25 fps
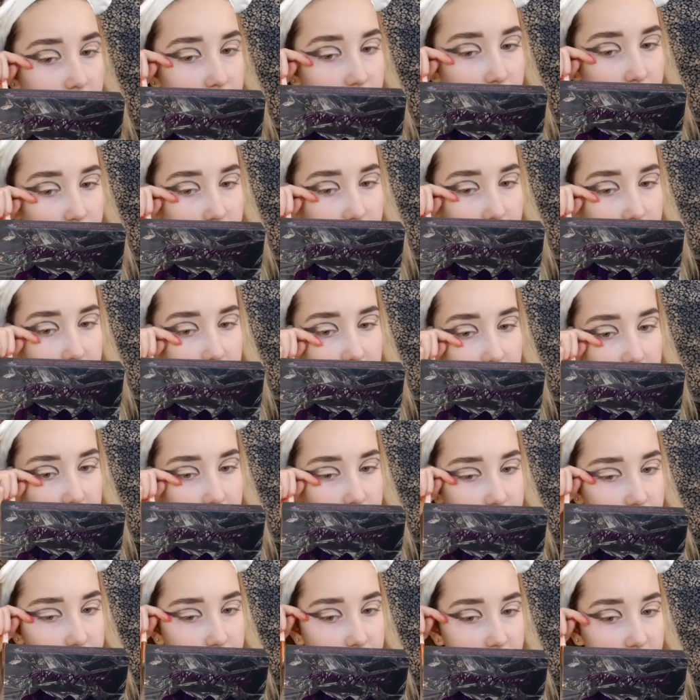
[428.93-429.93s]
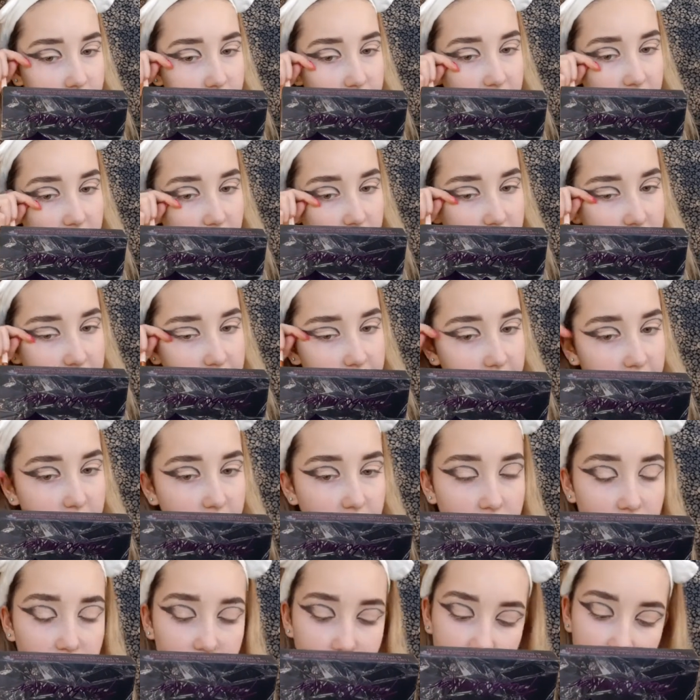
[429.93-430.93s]
Already screwed up the edge
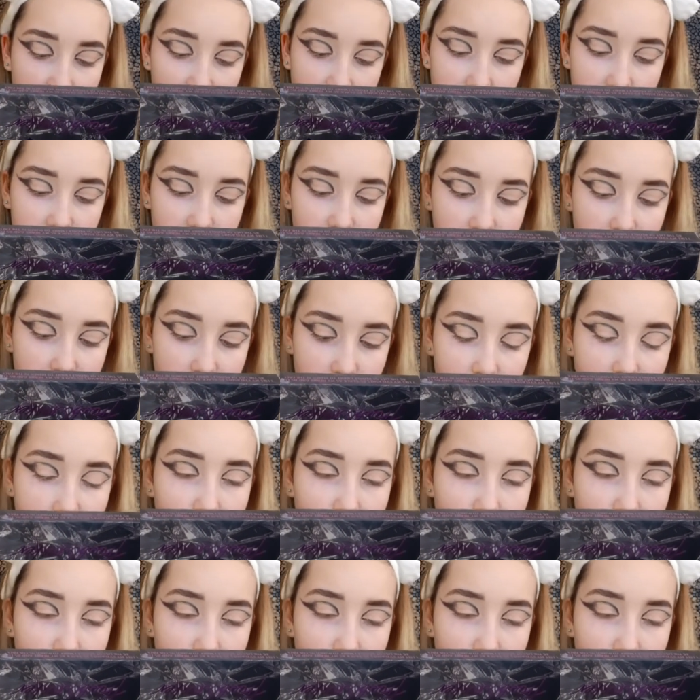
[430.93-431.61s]
again,